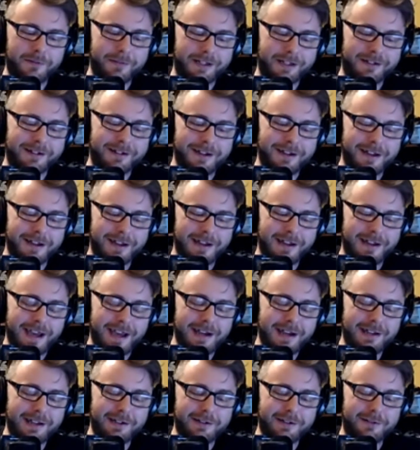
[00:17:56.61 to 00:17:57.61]
I mean,
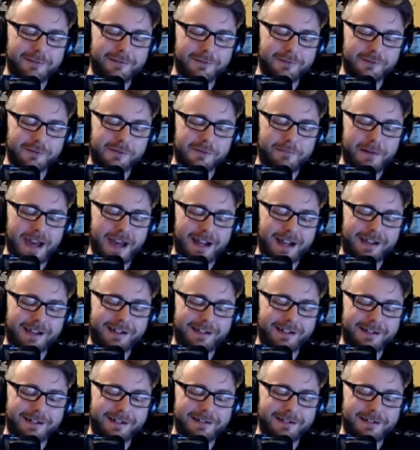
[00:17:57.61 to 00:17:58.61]
how do you look
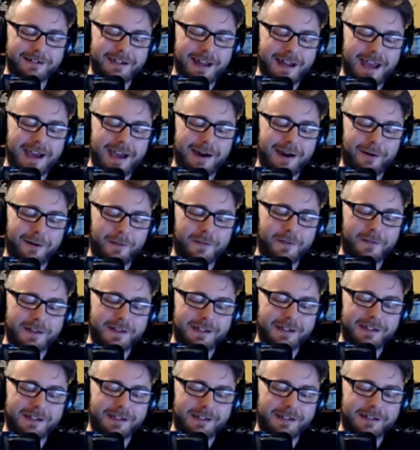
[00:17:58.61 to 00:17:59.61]
back now
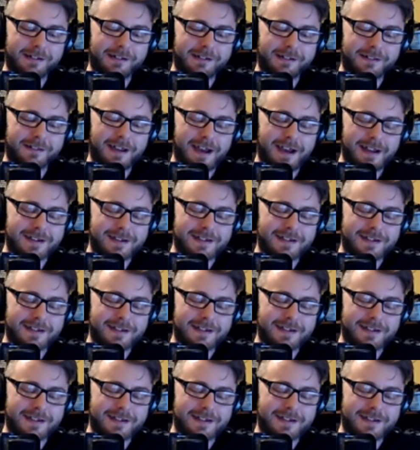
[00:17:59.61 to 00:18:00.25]
thinking that